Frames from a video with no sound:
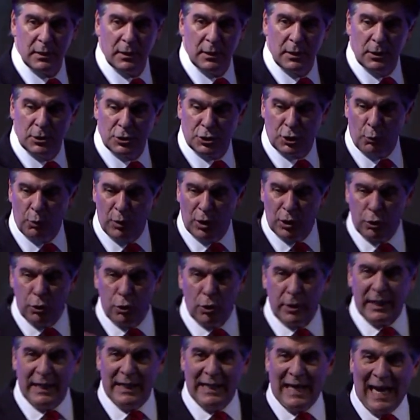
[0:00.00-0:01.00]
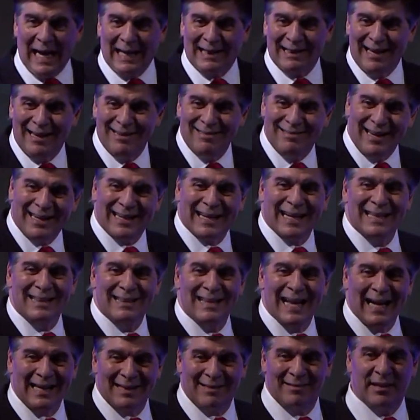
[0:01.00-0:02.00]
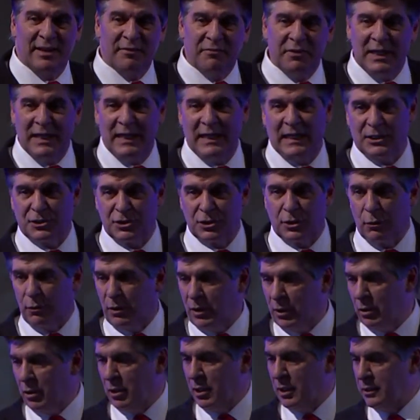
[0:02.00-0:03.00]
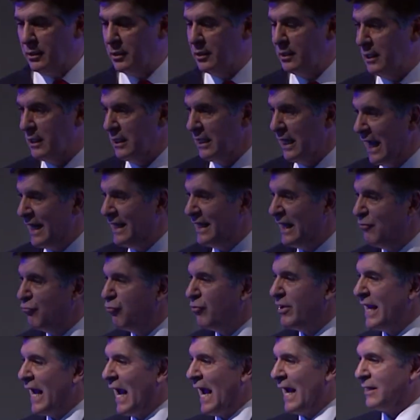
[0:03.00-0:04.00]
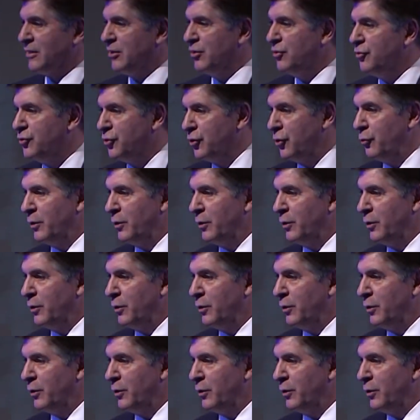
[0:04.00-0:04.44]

So we're looking at the connectivity that's going on and then reacting to